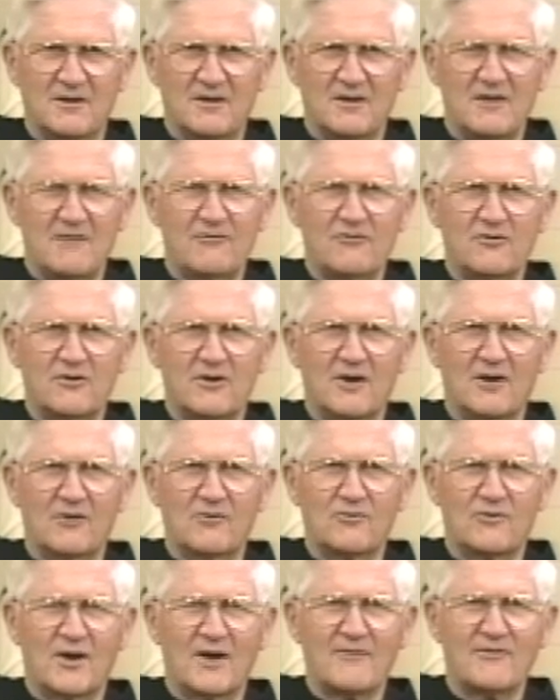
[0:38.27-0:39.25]
Even
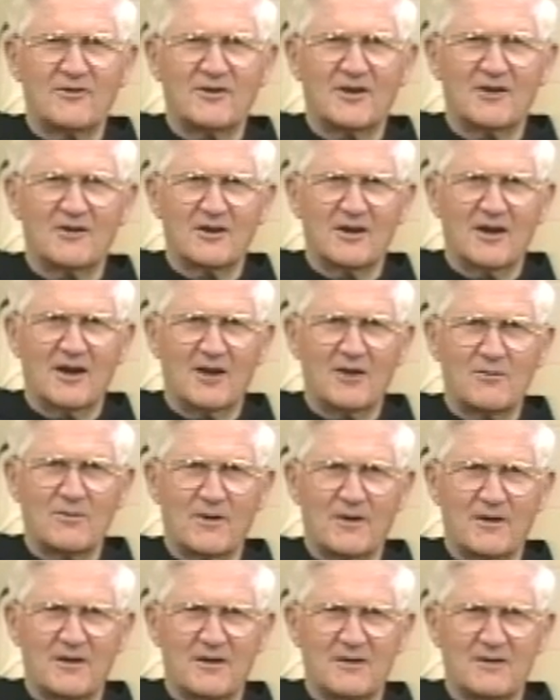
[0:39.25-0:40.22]
driving down a
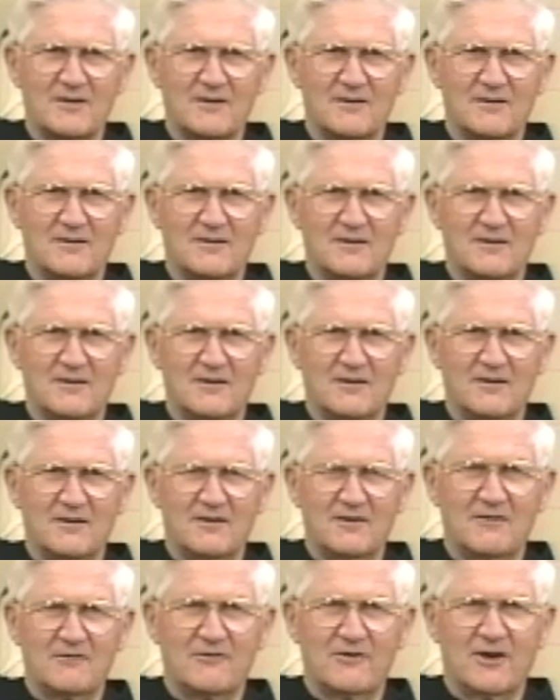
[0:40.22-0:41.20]
highway,
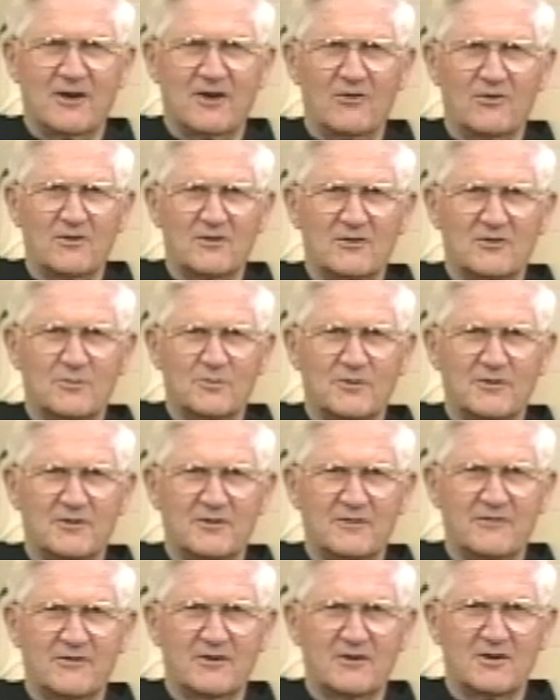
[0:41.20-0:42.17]
you're following a
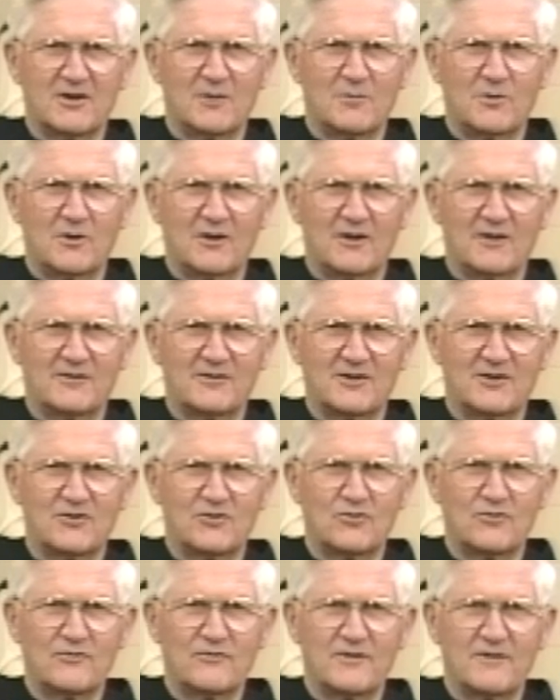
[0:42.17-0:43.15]
specific number, let's say
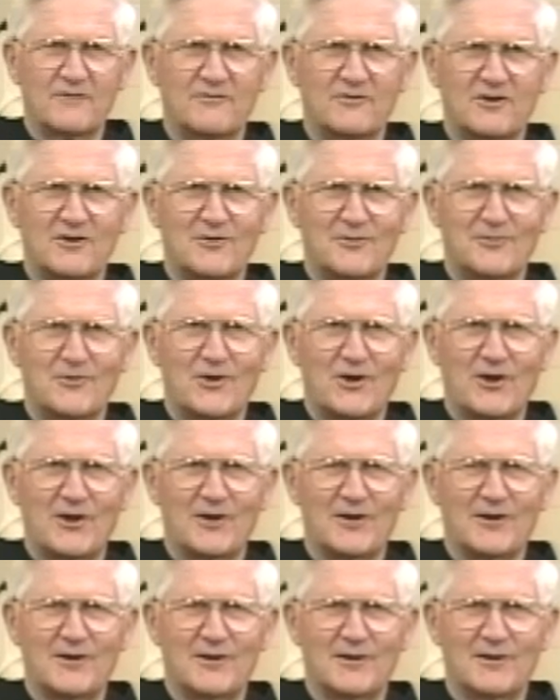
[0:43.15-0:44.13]

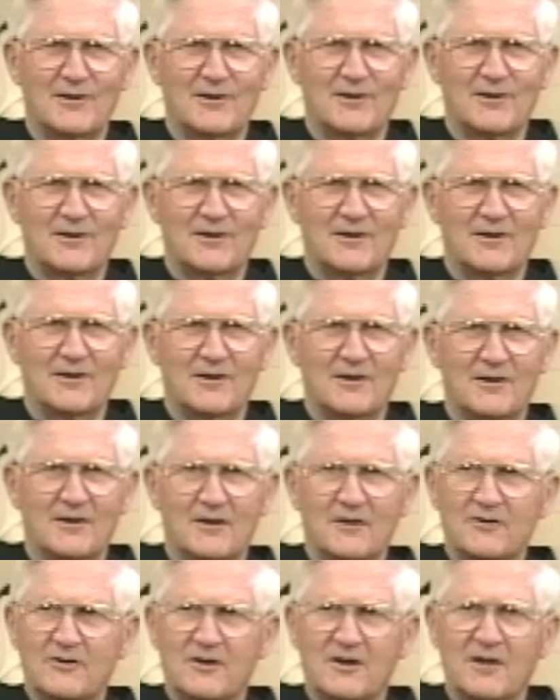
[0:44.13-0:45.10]
253.
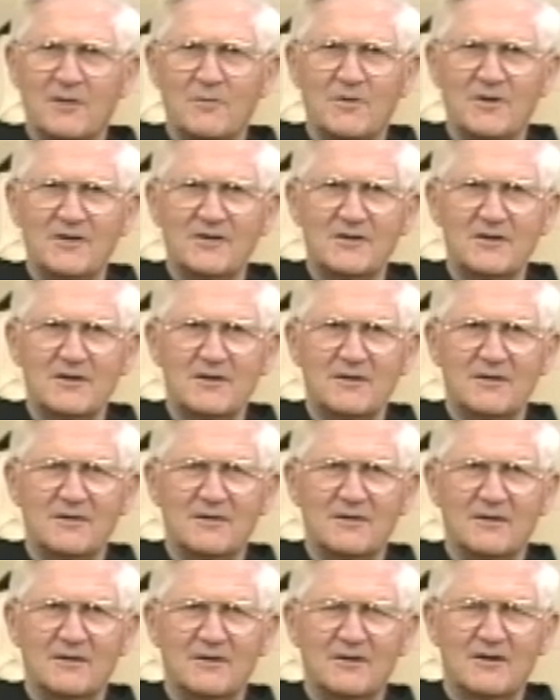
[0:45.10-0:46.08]
Now, did I miss it?
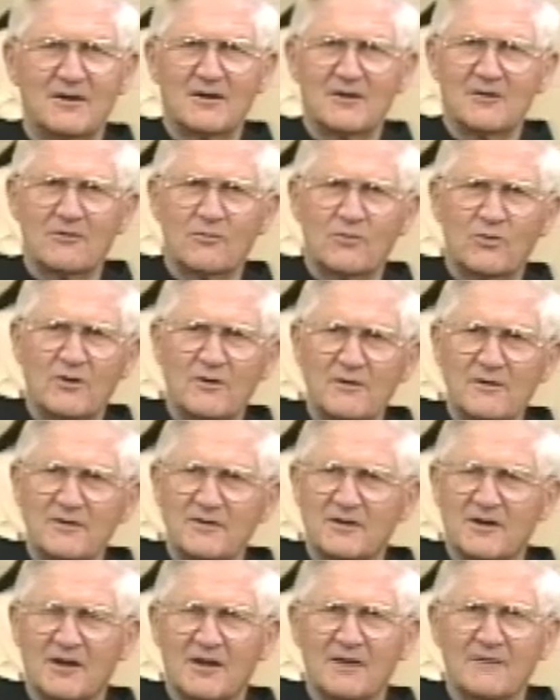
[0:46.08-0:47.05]
Where
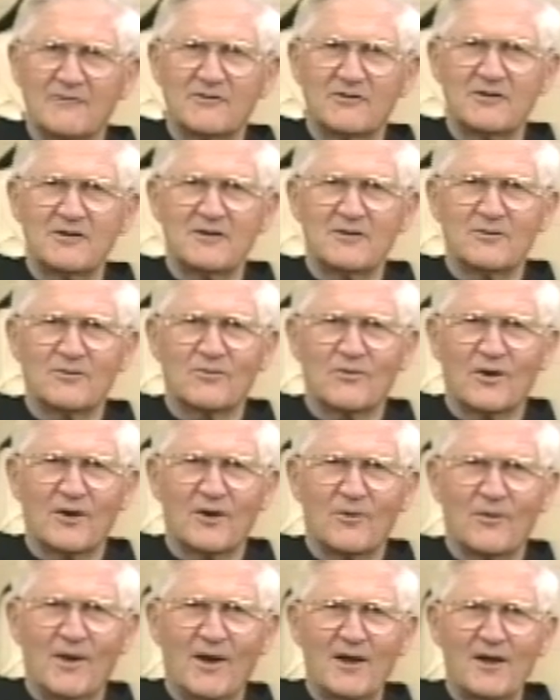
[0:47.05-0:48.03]
is it? I haven't seen it in
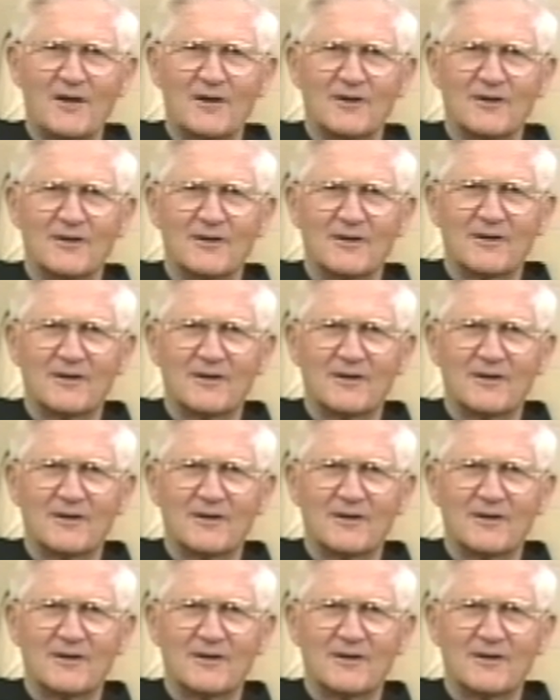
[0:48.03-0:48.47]
quite a while.